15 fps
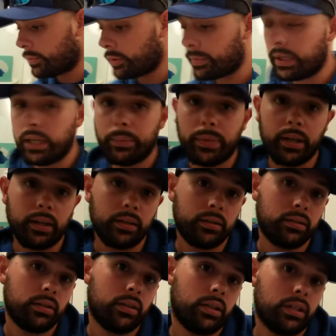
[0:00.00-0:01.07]
your pipette,
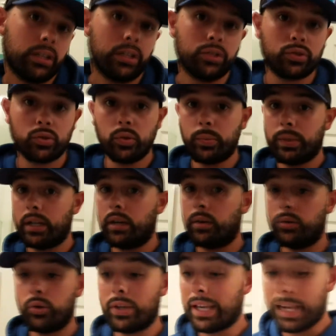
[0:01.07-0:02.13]
scoop it out.
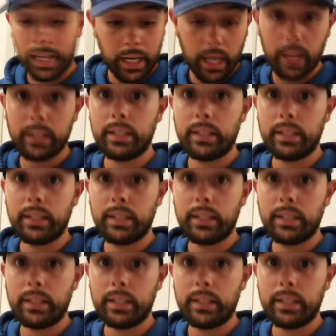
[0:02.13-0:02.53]
You cannot